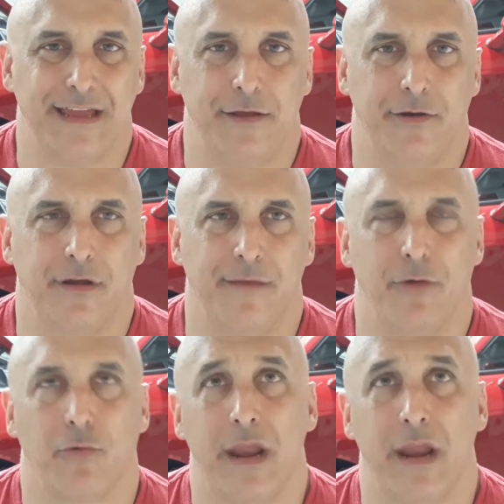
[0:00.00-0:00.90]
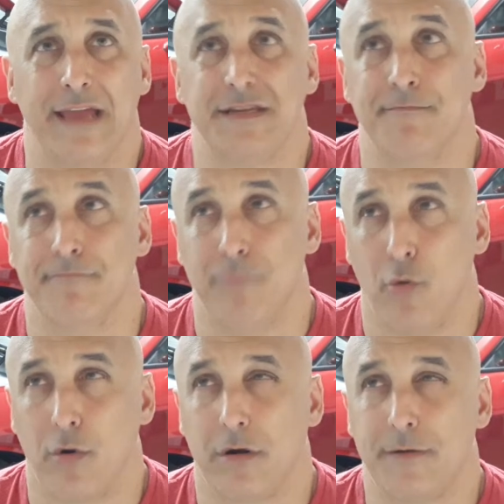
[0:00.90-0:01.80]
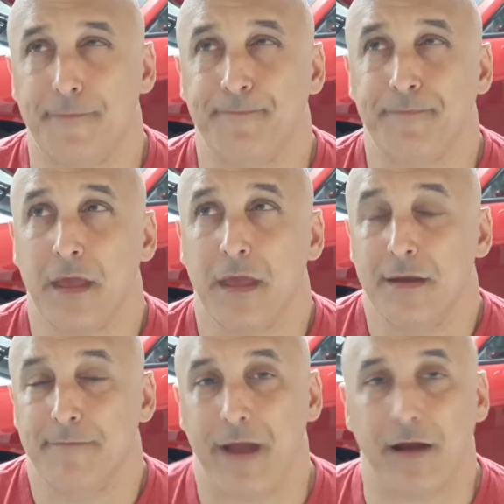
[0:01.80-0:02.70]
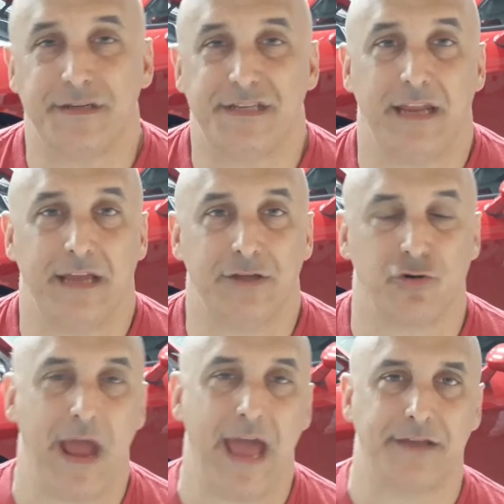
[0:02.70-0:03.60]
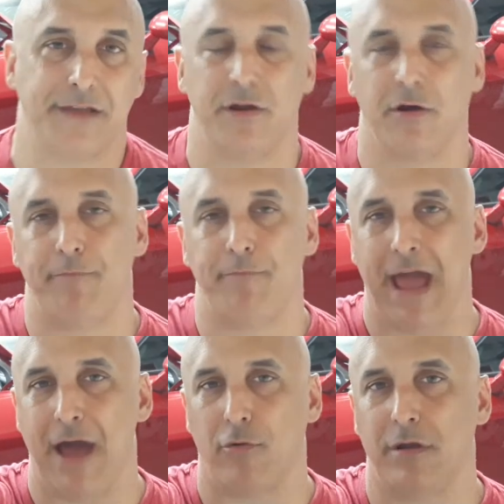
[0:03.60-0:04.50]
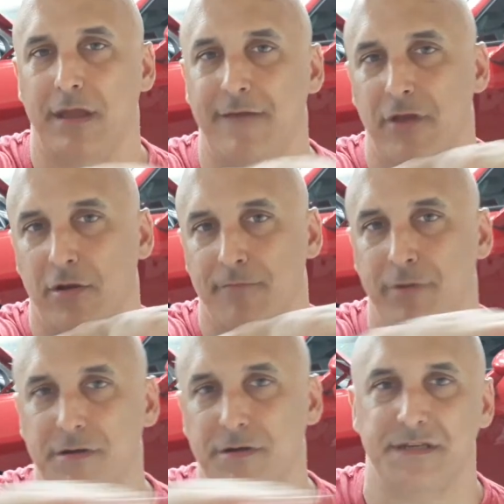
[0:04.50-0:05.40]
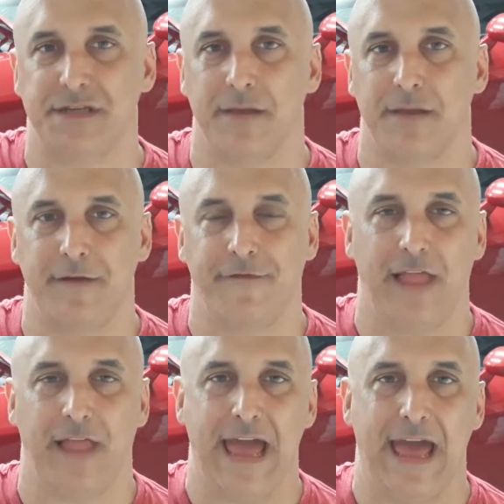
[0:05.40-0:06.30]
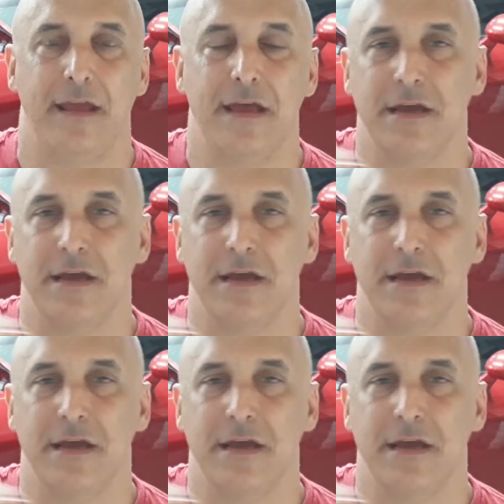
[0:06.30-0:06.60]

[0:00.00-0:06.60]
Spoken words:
You're going to be running into more parasitic drag, so your power, even though your boost is going to be flat,